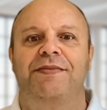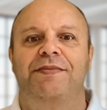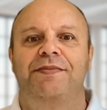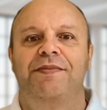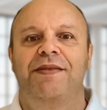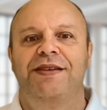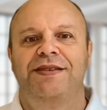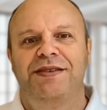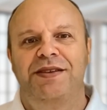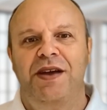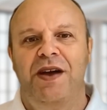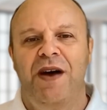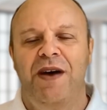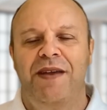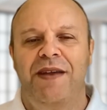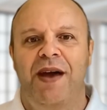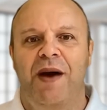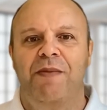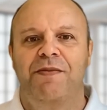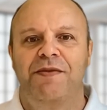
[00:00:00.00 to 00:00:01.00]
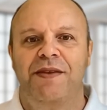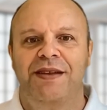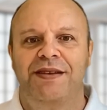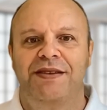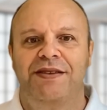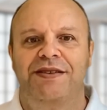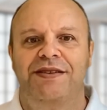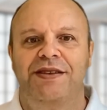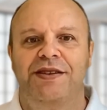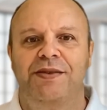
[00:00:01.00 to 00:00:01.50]
This can help
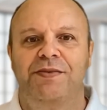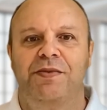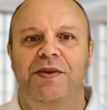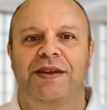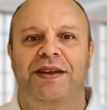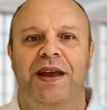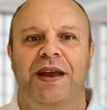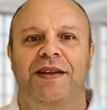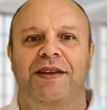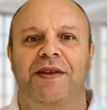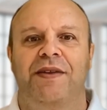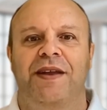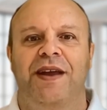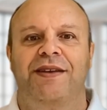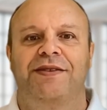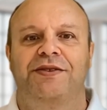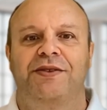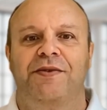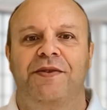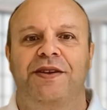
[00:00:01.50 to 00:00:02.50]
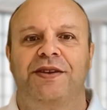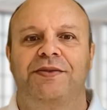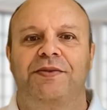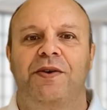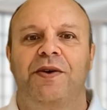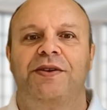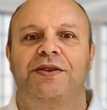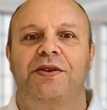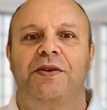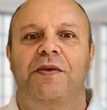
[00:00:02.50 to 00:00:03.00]
businesses protect their customers'
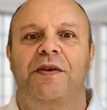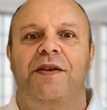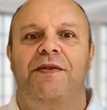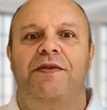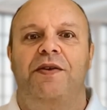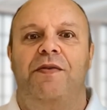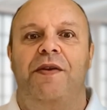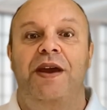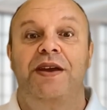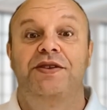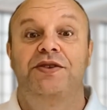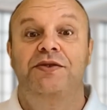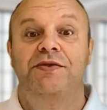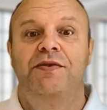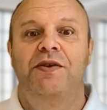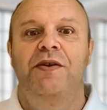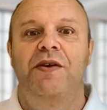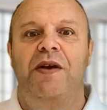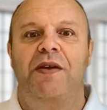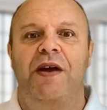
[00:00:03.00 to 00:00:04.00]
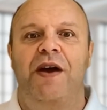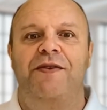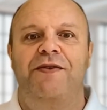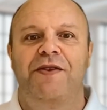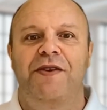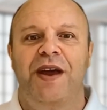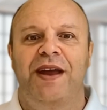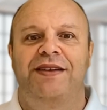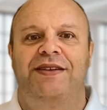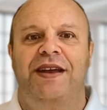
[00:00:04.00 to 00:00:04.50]
personal information from
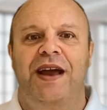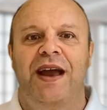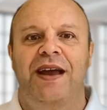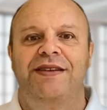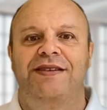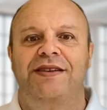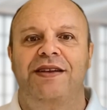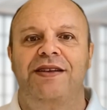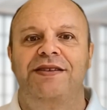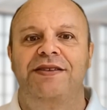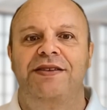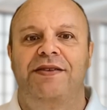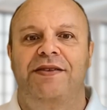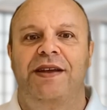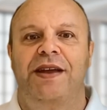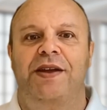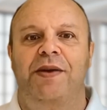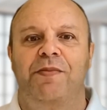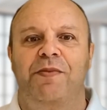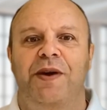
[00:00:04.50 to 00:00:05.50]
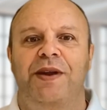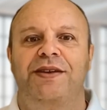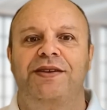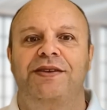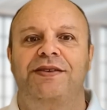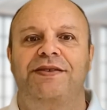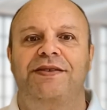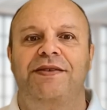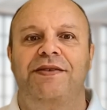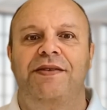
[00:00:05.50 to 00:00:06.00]
unauthorized access and data
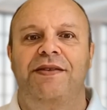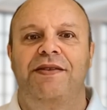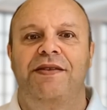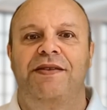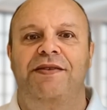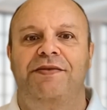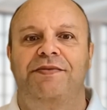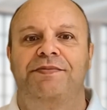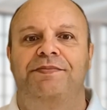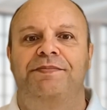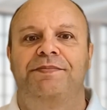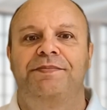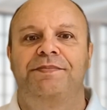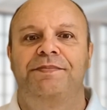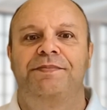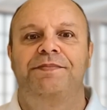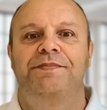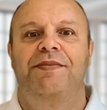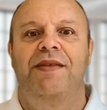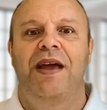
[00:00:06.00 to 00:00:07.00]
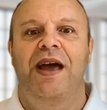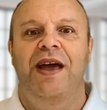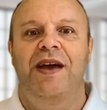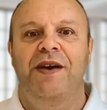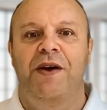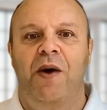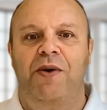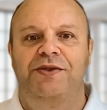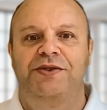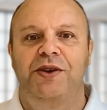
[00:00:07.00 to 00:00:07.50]
breaches. eID
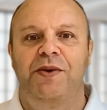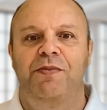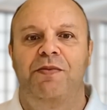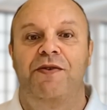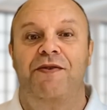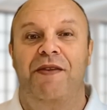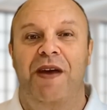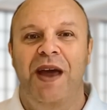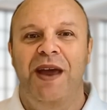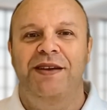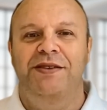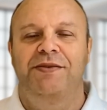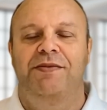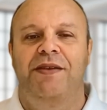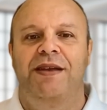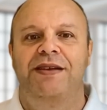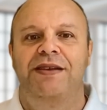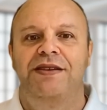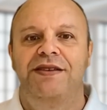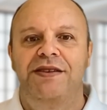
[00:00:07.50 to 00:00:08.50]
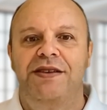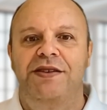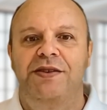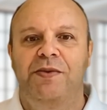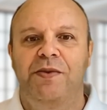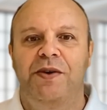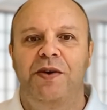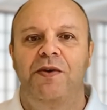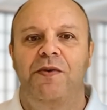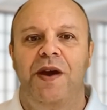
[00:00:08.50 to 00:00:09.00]
also provides businesses
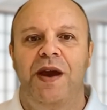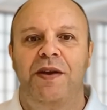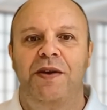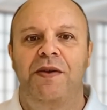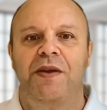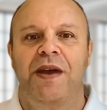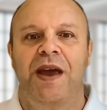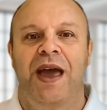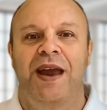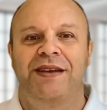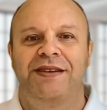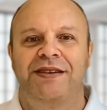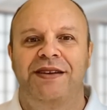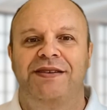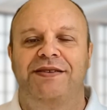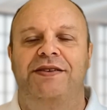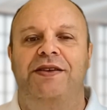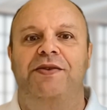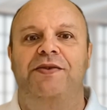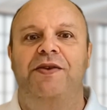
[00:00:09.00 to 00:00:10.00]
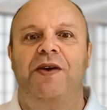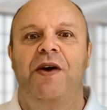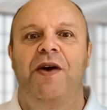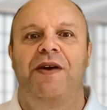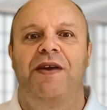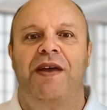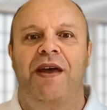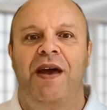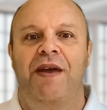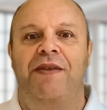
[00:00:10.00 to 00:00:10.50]
with granular access
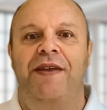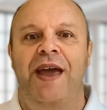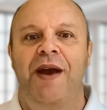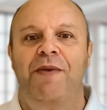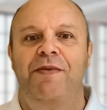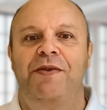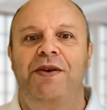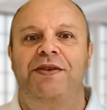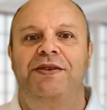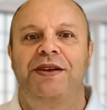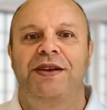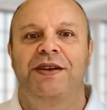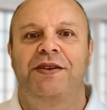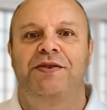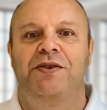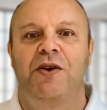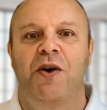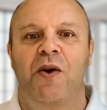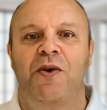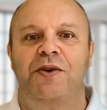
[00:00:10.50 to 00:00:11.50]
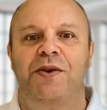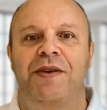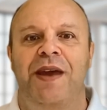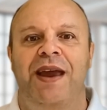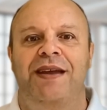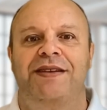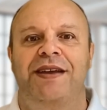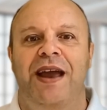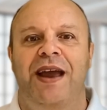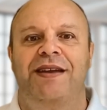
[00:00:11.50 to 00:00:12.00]
control, allowing them to control who
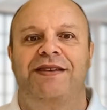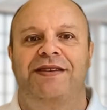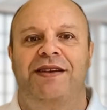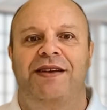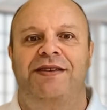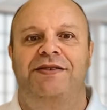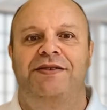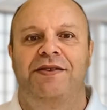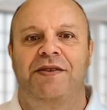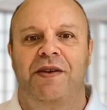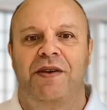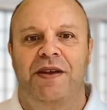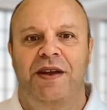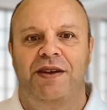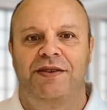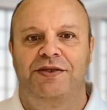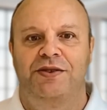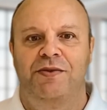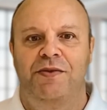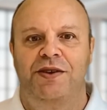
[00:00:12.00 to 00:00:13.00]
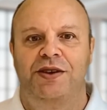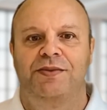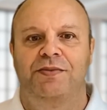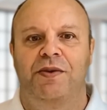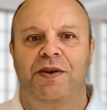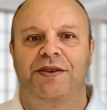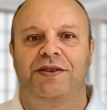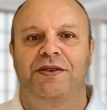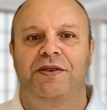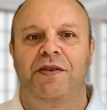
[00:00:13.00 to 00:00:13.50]
has access to their customers'
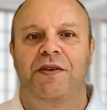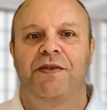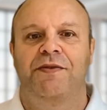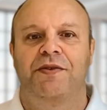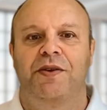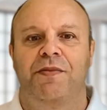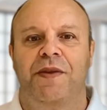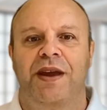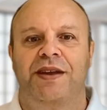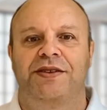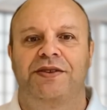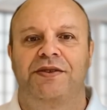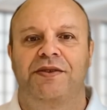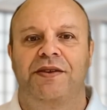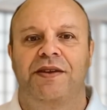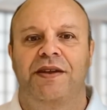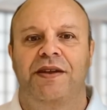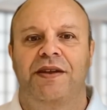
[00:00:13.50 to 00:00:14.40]
personal information.